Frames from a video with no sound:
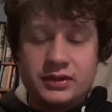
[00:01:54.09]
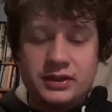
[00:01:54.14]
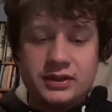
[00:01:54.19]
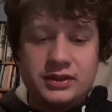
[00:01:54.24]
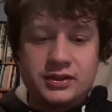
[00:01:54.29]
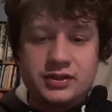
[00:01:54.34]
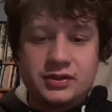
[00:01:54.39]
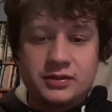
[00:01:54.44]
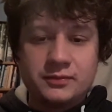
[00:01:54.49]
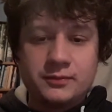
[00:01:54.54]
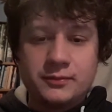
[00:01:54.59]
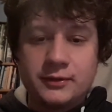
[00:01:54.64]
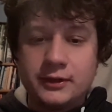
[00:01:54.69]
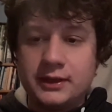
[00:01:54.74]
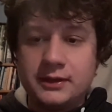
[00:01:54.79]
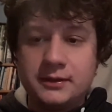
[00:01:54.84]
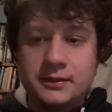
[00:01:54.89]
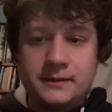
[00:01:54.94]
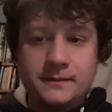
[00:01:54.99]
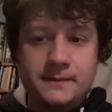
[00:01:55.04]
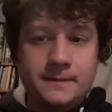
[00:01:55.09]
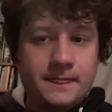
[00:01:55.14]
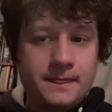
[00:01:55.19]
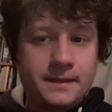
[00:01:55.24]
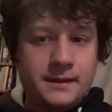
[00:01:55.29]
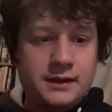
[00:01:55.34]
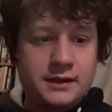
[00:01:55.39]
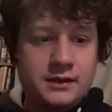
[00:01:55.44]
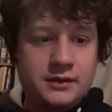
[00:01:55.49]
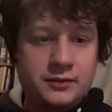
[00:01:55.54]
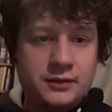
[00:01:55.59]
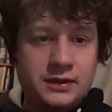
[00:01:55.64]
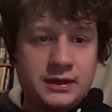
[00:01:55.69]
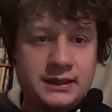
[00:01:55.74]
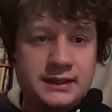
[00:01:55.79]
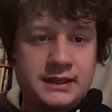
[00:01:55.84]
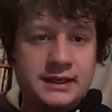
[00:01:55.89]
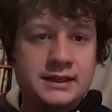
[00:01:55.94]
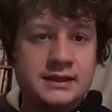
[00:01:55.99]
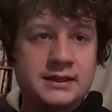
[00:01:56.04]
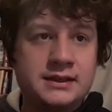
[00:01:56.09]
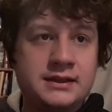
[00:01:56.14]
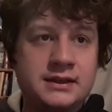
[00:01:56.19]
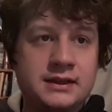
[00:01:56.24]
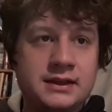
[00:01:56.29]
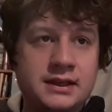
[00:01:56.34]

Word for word: He's done really well again.